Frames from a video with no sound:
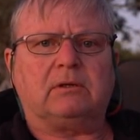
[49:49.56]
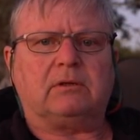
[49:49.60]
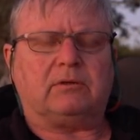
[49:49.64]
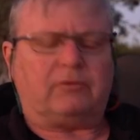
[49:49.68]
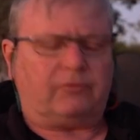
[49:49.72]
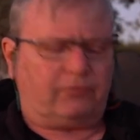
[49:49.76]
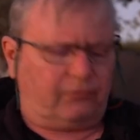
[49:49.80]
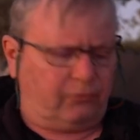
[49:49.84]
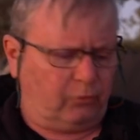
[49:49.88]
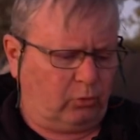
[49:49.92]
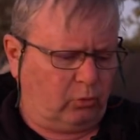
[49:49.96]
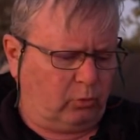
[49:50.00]

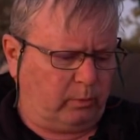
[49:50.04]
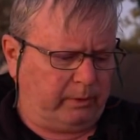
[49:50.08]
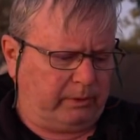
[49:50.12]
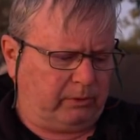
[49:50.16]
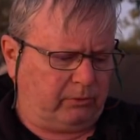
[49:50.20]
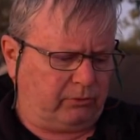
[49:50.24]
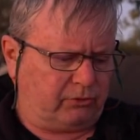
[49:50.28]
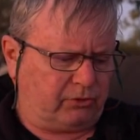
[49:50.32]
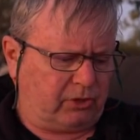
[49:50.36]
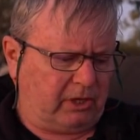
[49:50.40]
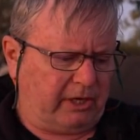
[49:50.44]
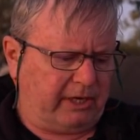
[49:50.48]

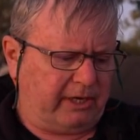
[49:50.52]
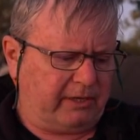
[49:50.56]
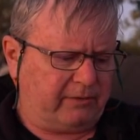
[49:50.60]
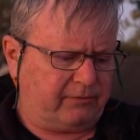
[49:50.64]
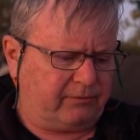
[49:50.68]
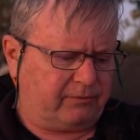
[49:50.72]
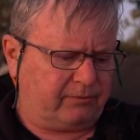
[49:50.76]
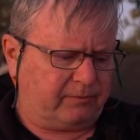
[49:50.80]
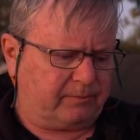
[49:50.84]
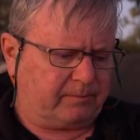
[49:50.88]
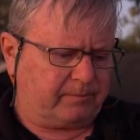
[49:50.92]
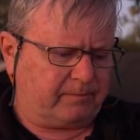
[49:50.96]
four-wheel
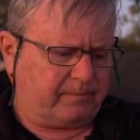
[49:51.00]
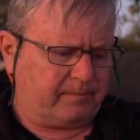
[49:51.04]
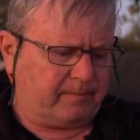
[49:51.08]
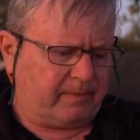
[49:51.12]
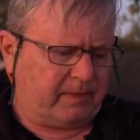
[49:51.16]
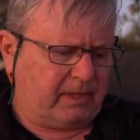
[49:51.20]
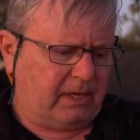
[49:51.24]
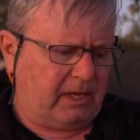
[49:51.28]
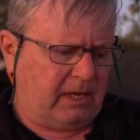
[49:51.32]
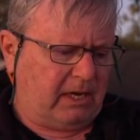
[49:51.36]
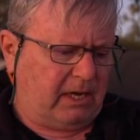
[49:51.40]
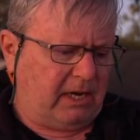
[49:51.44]
drive,
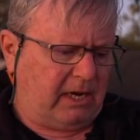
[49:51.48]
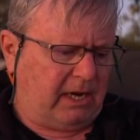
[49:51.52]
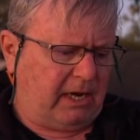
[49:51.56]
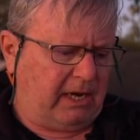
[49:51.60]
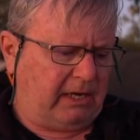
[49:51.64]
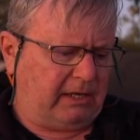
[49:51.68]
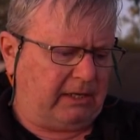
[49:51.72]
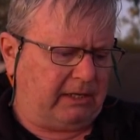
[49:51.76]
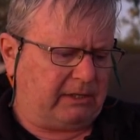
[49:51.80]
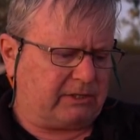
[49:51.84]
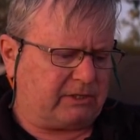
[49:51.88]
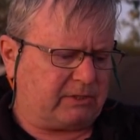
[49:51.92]

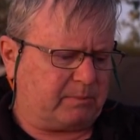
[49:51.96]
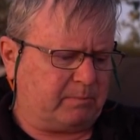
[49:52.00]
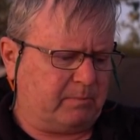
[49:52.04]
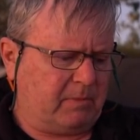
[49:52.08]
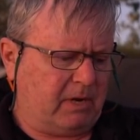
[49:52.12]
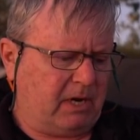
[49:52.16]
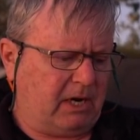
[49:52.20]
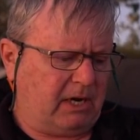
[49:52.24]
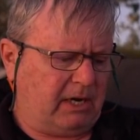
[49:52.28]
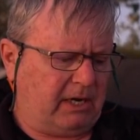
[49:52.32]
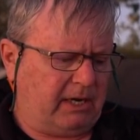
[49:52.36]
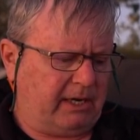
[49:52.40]
and it's
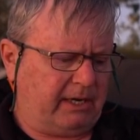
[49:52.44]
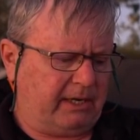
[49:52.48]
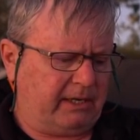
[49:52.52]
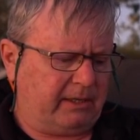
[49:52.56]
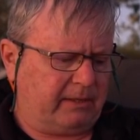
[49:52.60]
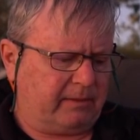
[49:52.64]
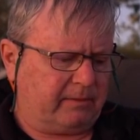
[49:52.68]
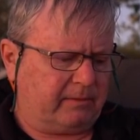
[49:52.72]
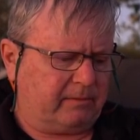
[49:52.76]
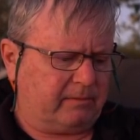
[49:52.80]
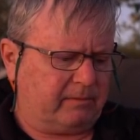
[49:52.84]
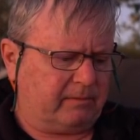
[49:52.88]

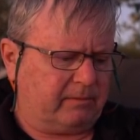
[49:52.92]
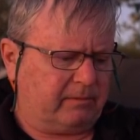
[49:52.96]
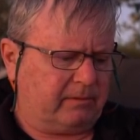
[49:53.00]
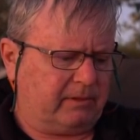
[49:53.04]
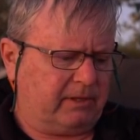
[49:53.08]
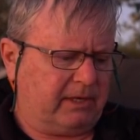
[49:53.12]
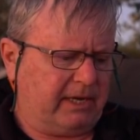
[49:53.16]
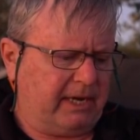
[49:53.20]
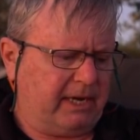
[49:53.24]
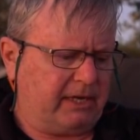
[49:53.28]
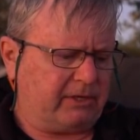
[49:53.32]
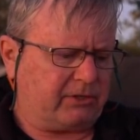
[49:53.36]
my
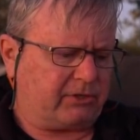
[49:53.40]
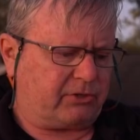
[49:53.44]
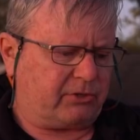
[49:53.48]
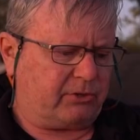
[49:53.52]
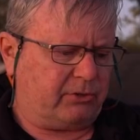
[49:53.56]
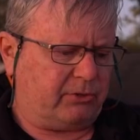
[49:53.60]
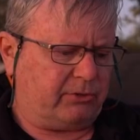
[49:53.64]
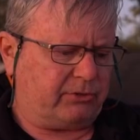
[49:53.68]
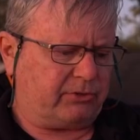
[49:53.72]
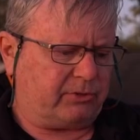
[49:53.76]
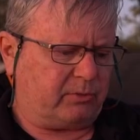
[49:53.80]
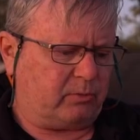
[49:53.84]
Land
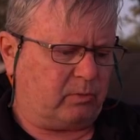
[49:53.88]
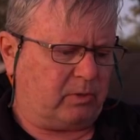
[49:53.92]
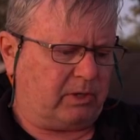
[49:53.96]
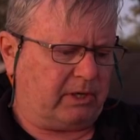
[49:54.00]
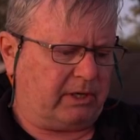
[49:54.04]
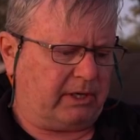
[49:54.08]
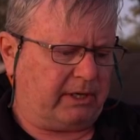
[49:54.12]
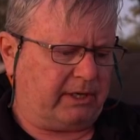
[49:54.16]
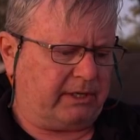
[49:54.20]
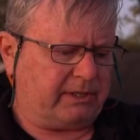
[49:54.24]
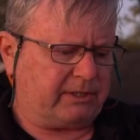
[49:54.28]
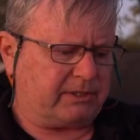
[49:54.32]
Cruiser
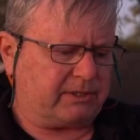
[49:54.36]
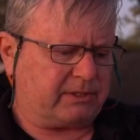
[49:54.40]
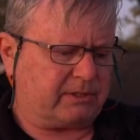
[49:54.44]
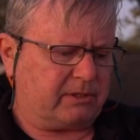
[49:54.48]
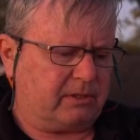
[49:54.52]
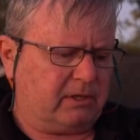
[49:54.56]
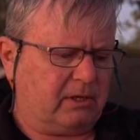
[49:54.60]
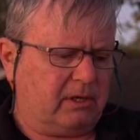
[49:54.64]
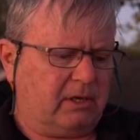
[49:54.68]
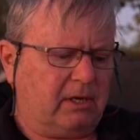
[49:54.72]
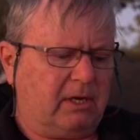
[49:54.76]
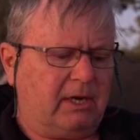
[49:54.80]
wise,
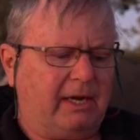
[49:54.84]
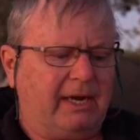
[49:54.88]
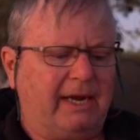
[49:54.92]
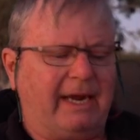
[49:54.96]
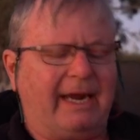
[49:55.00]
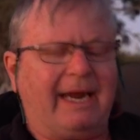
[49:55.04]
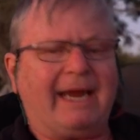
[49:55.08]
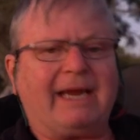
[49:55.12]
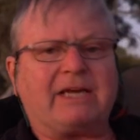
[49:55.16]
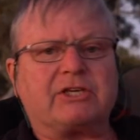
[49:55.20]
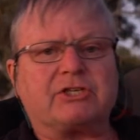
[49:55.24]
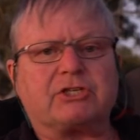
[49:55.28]

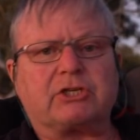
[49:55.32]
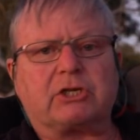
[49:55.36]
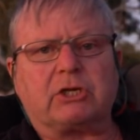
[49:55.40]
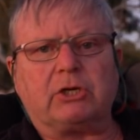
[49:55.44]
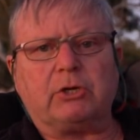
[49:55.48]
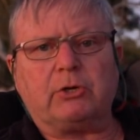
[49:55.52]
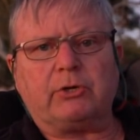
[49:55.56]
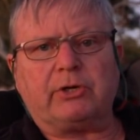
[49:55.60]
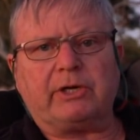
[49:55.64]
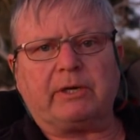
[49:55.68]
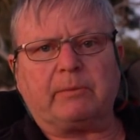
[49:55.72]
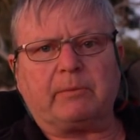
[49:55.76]

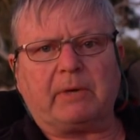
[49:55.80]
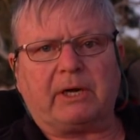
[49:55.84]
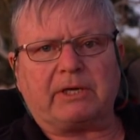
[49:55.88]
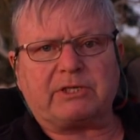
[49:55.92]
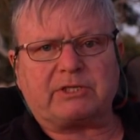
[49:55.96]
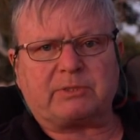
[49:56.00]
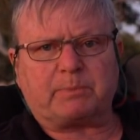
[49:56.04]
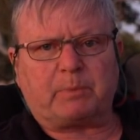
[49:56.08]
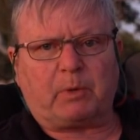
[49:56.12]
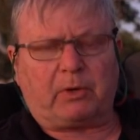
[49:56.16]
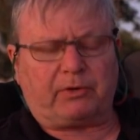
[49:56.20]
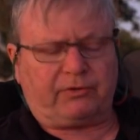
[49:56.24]
excluding my
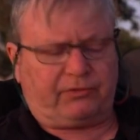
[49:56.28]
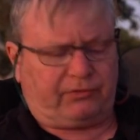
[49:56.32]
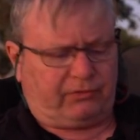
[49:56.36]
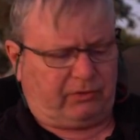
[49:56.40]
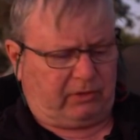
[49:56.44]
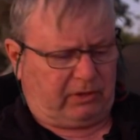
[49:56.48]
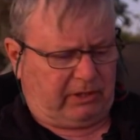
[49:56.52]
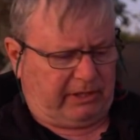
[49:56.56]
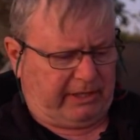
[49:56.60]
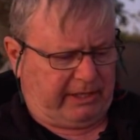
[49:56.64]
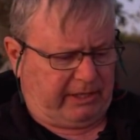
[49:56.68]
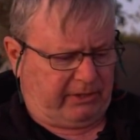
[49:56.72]

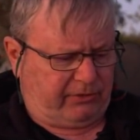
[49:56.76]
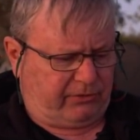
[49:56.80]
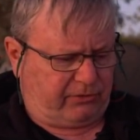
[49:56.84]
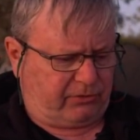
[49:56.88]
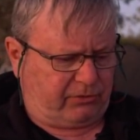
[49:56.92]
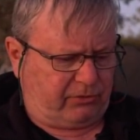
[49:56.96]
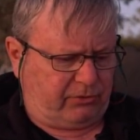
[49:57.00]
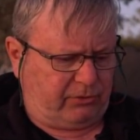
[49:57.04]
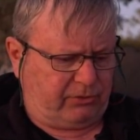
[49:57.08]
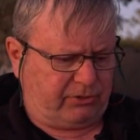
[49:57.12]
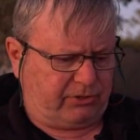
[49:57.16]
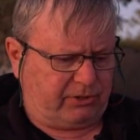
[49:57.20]
sponsored Land
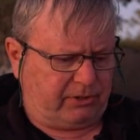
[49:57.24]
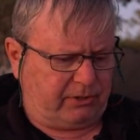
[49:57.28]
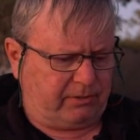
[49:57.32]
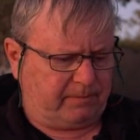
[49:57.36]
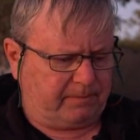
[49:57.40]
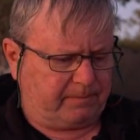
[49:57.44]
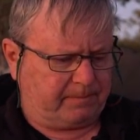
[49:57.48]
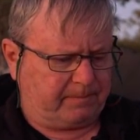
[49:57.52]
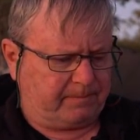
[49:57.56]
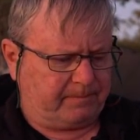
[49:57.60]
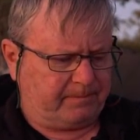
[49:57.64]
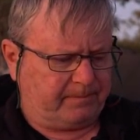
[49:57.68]
Cruiser,
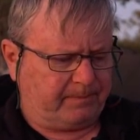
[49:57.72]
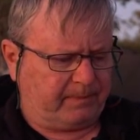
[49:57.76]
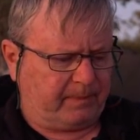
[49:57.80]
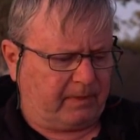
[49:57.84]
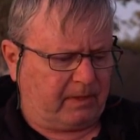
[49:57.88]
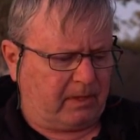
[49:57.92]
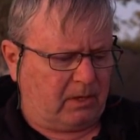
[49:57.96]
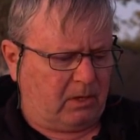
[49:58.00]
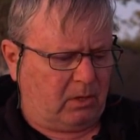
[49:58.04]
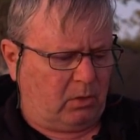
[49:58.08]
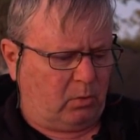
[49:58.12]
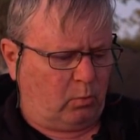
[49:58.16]

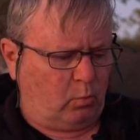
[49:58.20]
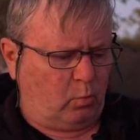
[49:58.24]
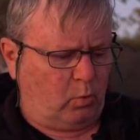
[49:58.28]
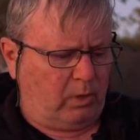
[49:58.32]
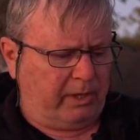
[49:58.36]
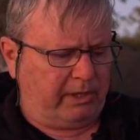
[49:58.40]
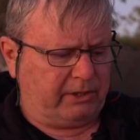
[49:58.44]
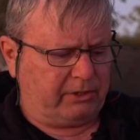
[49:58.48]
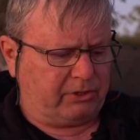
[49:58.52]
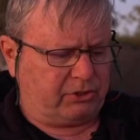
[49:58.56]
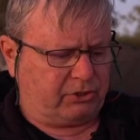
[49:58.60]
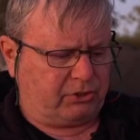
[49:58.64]

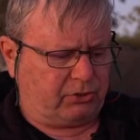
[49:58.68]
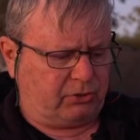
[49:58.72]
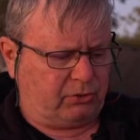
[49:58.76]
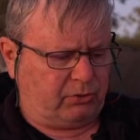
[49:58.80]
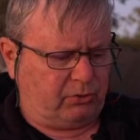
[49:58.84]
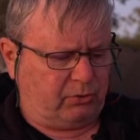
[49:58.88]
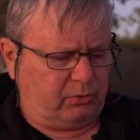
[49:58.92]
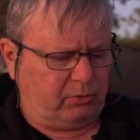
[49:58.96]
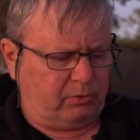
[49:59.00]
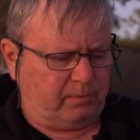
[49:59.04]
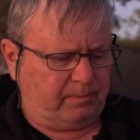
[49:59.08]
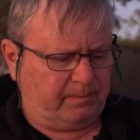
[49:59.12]
1,
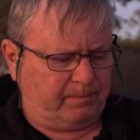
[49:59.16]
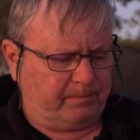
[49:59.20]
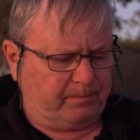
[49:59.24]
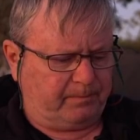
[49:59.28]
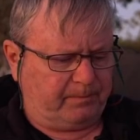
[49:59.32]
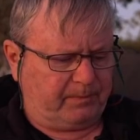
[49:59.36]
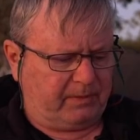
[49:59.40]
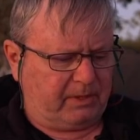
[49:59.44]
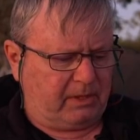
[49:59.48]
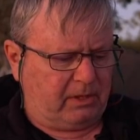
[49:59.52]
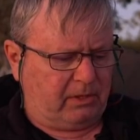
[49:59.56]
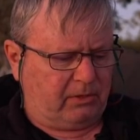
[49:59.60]
2,
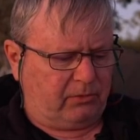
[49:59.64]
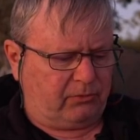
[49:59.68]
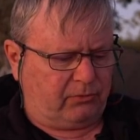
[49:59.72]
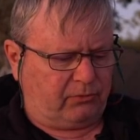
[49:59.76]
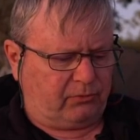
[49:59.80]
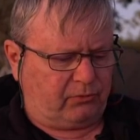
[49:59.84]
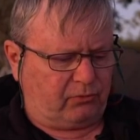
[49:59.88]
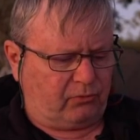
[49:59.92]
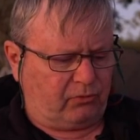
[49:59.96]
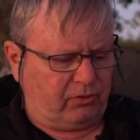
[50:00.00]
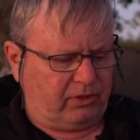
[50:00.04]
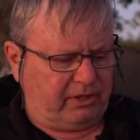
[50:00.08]

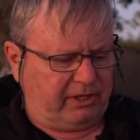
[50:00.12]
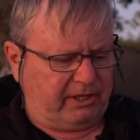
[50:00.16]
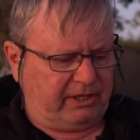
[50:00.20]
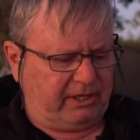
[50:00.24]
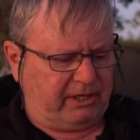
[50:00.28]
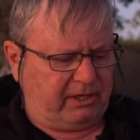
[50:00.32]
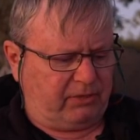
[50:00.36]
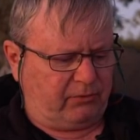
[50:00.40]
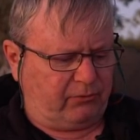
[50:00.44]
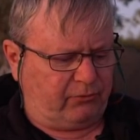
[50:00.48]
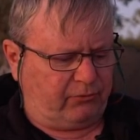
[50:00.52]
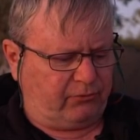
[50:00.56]

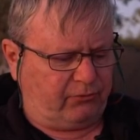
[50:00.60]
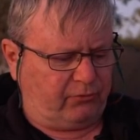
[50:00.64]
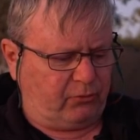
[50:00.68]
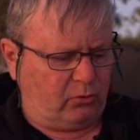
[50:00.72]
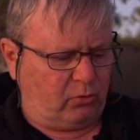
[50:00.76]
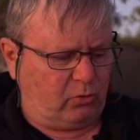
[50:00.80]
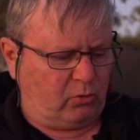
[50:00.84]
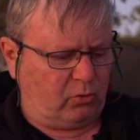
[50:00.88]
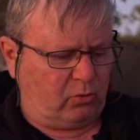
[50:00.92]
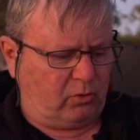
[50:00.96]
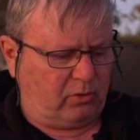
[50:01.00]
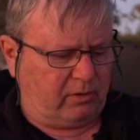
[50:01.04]
3,
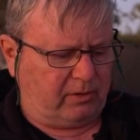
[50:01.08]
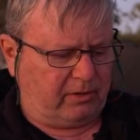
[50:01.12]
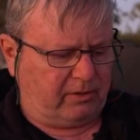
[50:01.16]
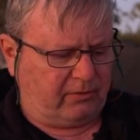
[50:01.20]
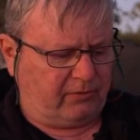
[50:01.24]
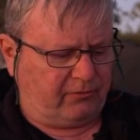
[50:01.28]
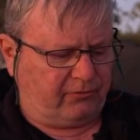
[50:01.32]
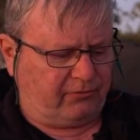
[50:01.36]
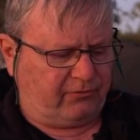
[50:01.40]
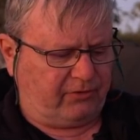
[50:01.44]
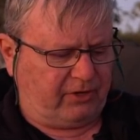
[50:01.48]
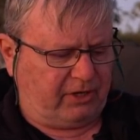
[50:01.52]
4,
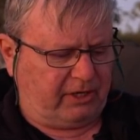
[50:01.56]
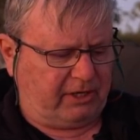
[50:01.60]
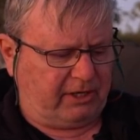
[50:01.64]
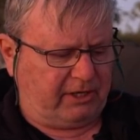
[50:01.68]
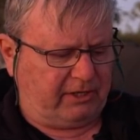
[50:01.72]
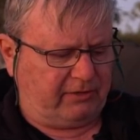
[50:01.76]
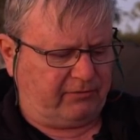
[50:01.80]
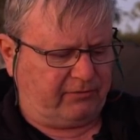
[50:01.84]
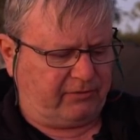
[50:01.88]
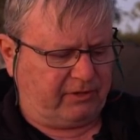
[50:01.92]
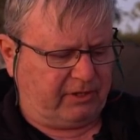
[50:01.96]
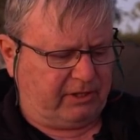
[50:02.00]

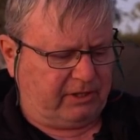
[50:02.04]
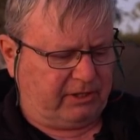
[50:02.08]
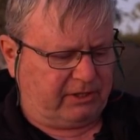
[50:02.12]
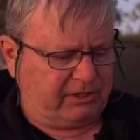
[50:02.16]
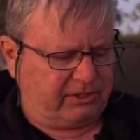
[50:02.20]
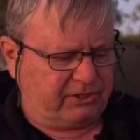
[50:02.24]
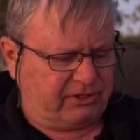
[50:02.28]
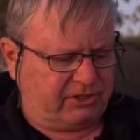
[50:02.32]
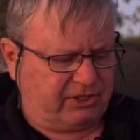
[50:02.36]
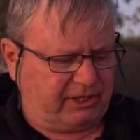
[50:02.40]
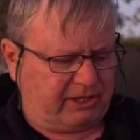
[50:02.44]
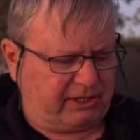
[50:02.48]
5,
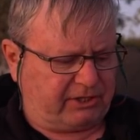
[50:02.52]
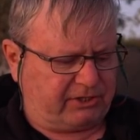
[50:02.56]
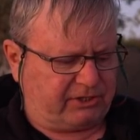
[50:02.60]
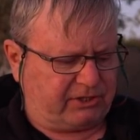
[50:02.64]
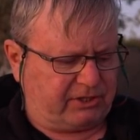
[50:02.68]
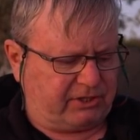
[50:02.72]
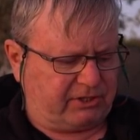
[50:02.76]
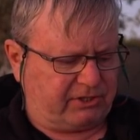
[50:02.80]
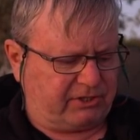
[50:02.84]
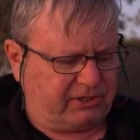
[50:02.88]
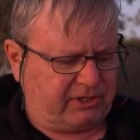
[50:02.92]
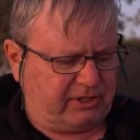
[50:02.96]

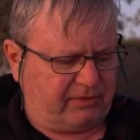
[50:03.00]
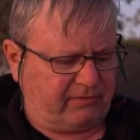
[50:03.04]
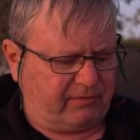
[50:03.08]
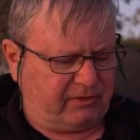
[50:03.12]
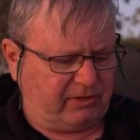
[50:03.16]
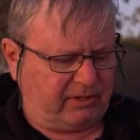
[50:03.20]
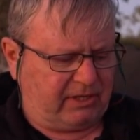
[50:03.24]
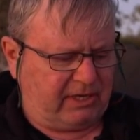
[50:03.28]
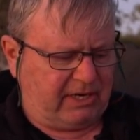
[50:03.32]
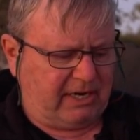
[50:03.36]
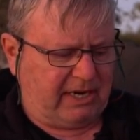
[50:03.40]
6, 7,